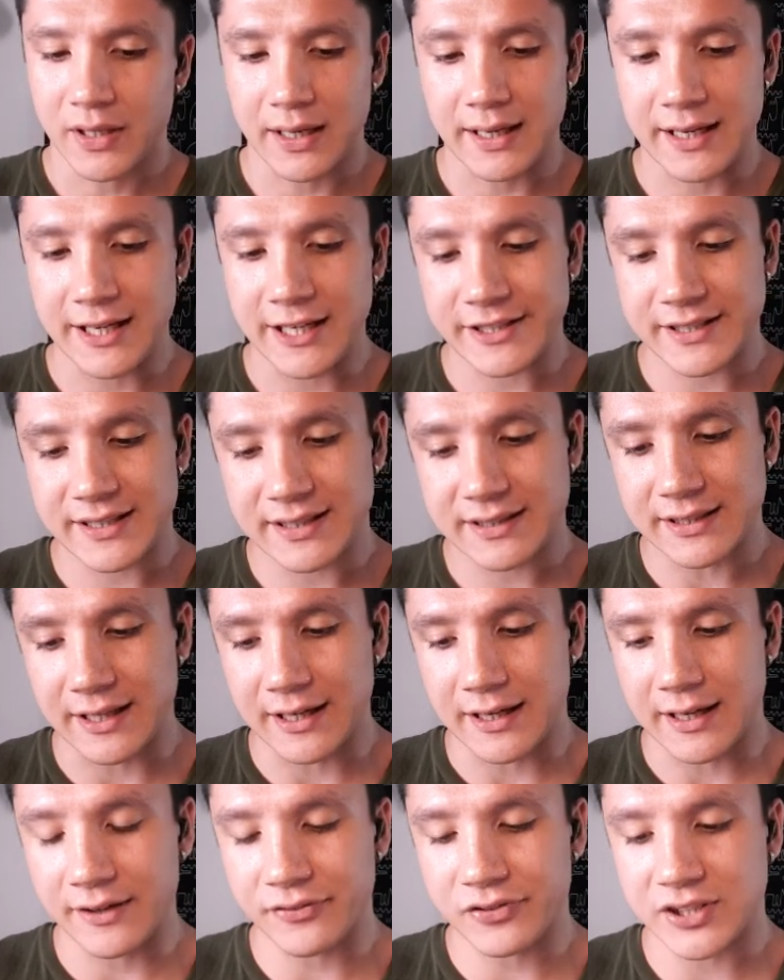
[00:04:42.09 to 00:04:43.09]

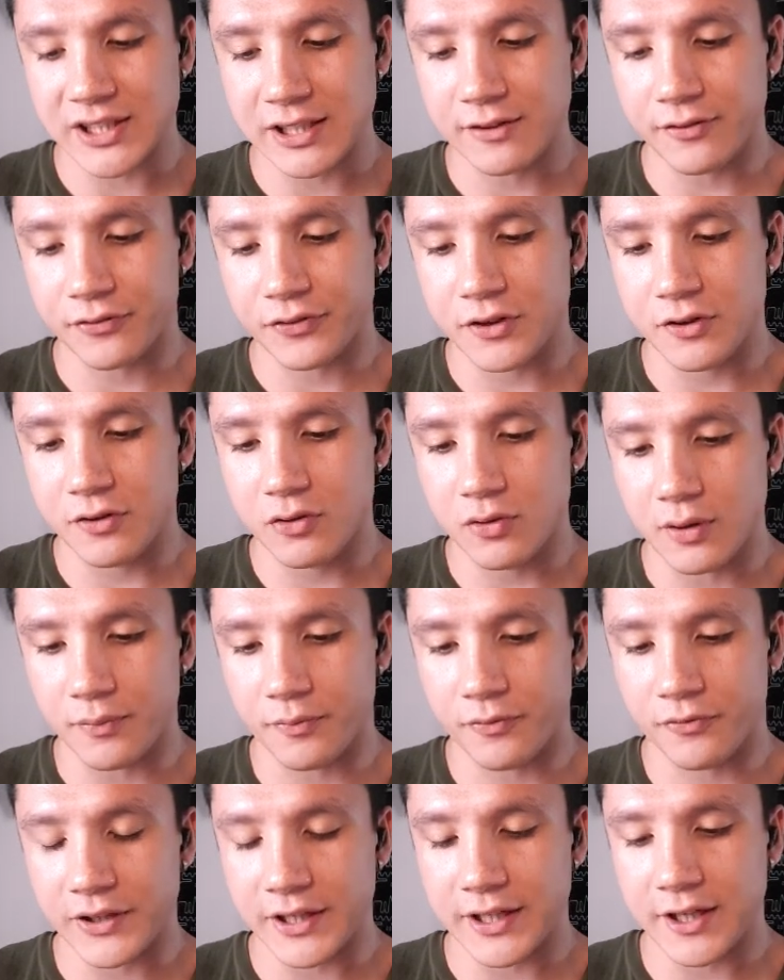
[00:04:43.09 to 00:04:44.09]
I've seen a
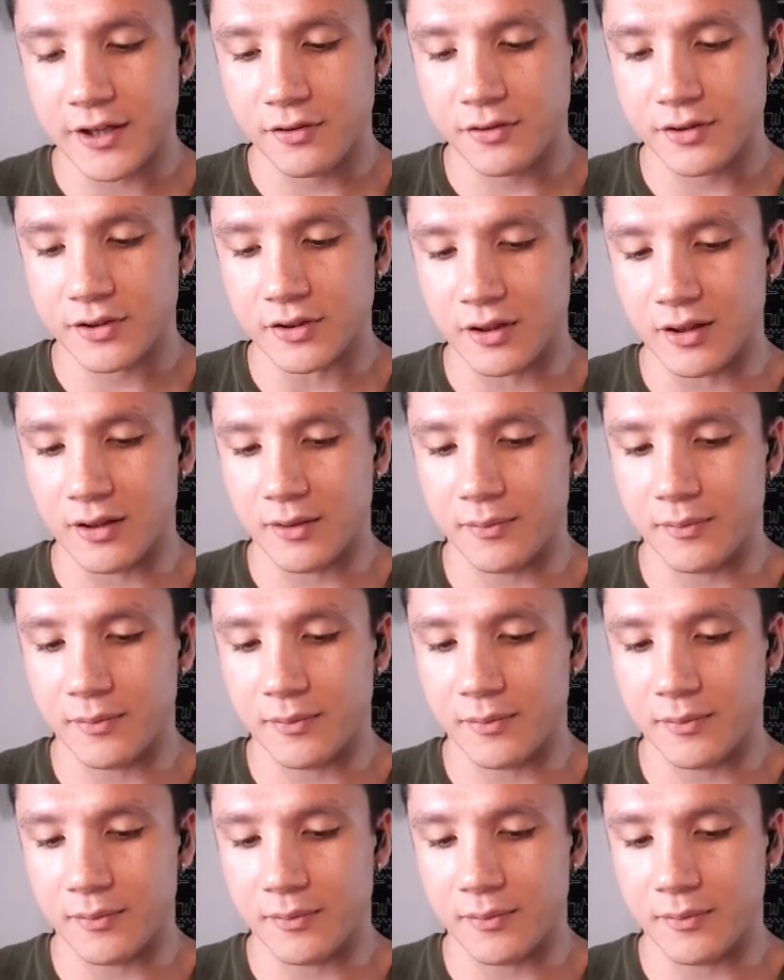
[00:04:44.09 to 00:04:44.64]
few videos